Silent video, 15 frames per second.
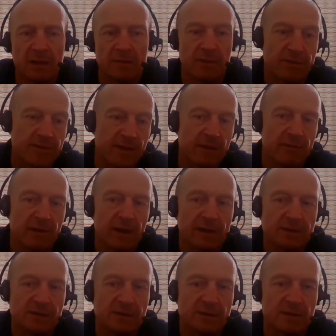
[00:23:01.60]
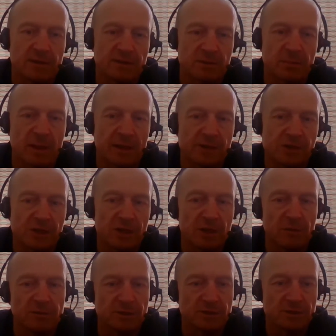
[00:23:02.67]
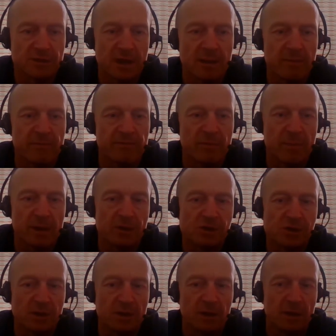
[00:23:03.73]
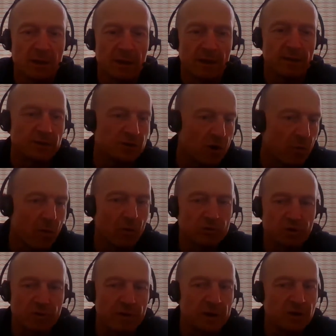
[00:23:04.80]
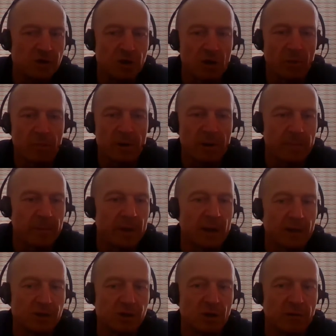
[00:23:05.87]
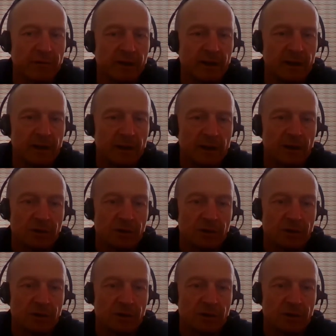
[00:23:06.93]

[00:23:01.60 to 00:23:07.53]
The theory is that the supply chain uses the same information and there's no alteration or manipulation of it.